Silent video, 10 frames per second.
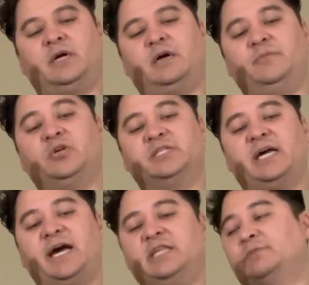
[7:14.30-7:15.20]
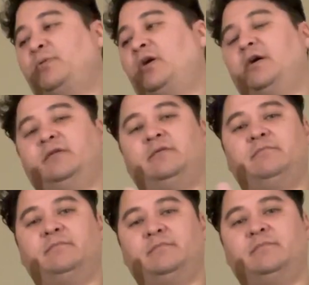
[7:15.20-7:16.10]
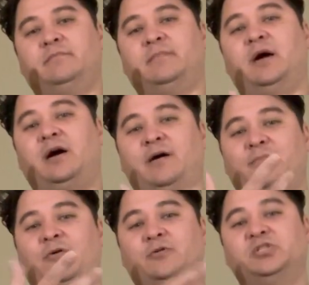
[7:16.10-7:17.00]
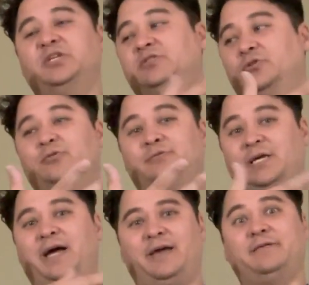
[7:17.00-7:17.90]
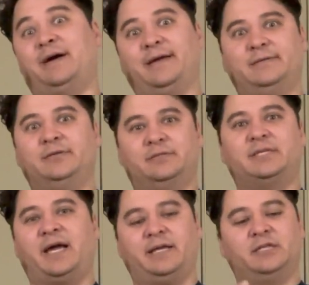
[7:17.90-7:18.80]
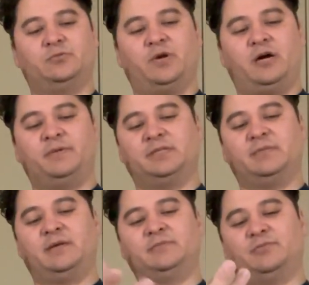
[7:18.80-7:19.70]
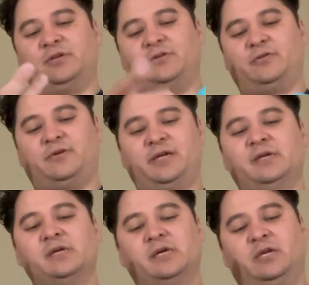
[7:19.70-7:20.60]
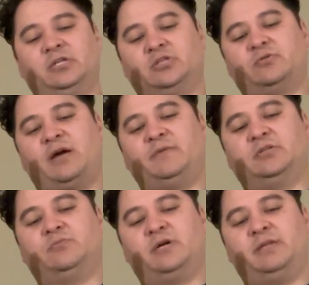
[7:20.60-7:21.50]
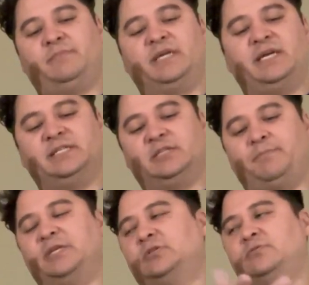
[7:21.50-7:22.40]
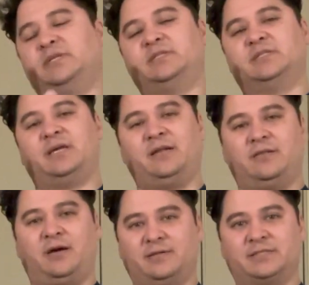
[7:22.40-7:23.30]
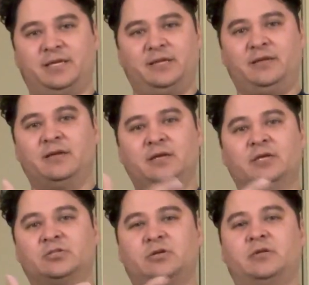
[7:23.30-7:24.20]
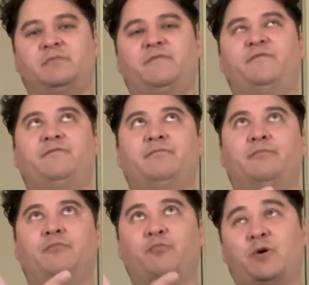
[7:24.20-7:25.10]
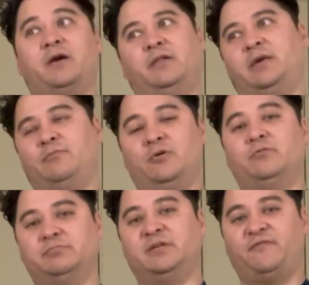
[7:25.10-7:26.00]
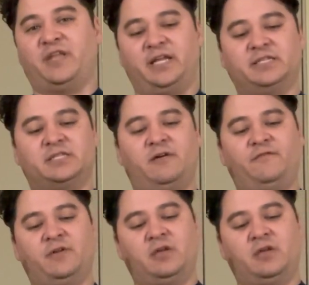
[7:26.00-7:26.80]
You could tie this part. OGs do tie it. I tie it as well, but sometimes when you're in a hurry, you just grab this one. Because it's a pinch twist, it's kind of locked in, so it rarely will deflate itself.